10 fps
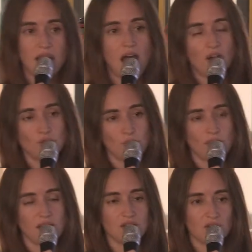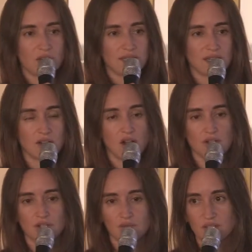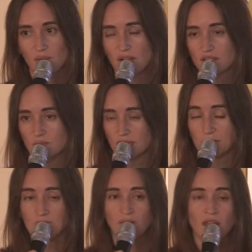how do we integrate technology responsibly.